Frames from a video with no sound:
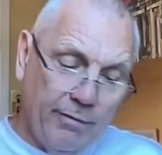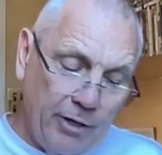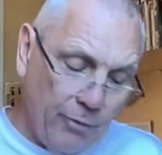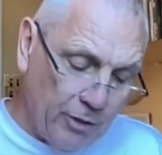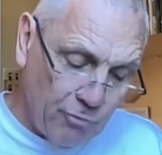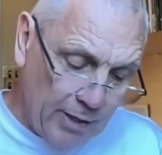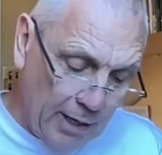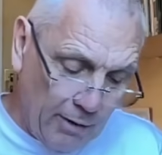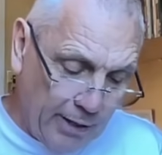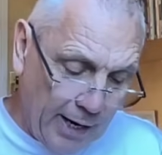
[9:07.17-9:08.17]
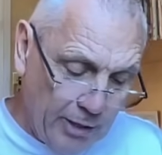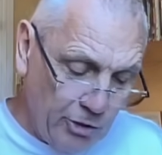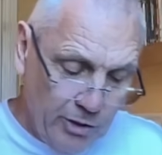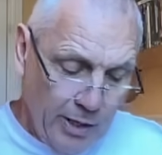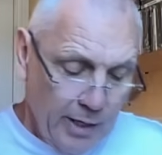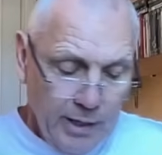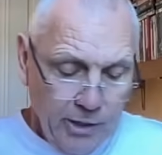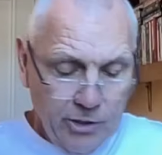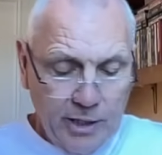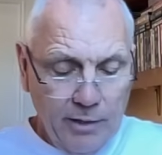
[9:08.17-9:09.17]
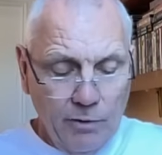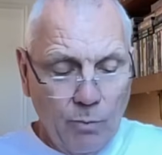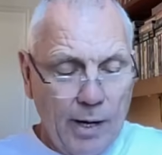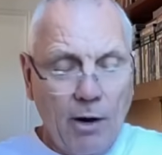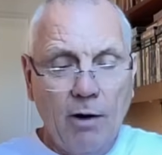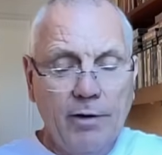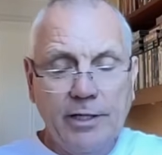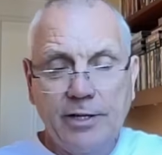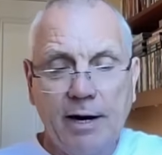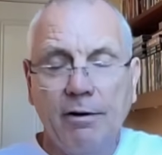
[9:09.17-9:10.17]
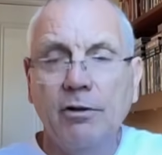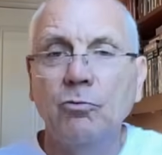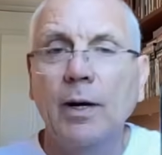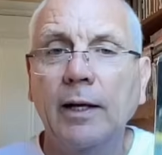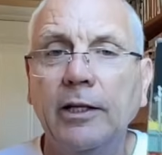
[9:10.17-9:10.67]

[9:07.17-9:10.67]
of you, it's relocation. You see, the way I read tarot as well